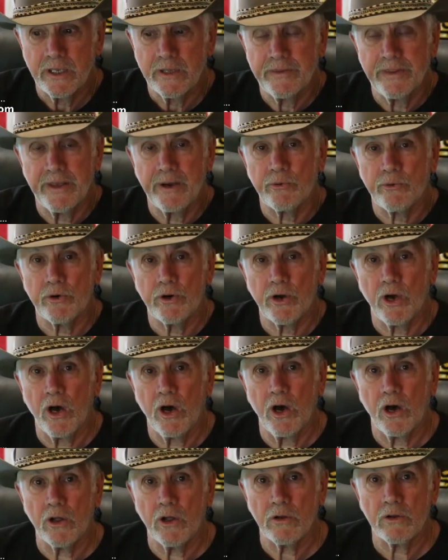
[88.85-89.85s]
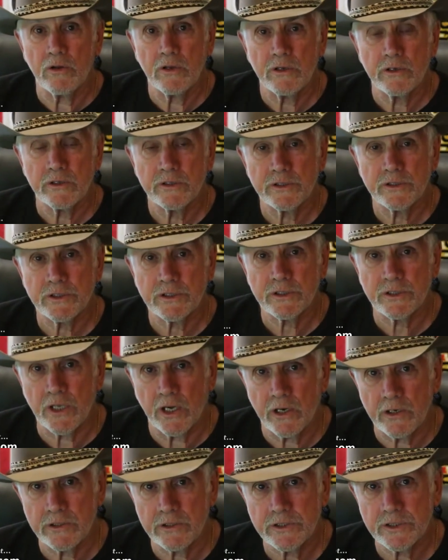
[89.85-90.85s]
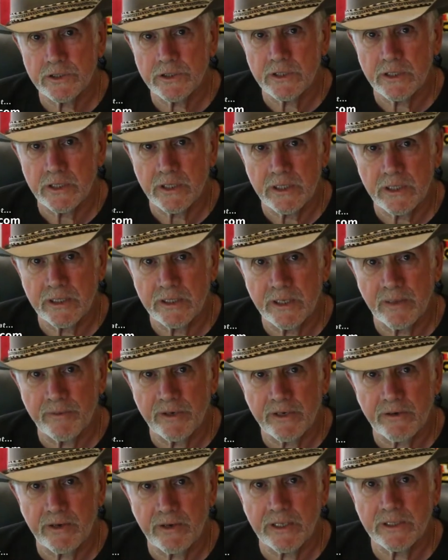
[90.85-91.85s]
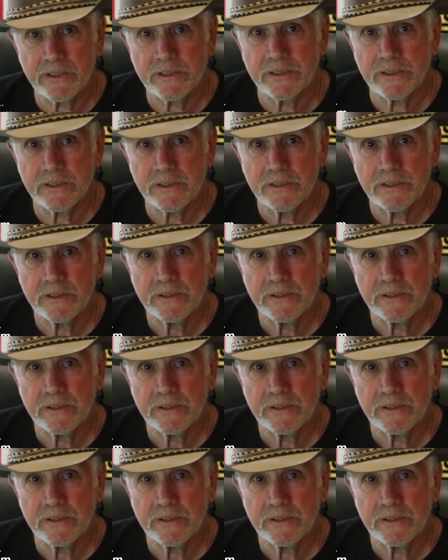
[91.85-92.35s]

They were all staunch Democrats.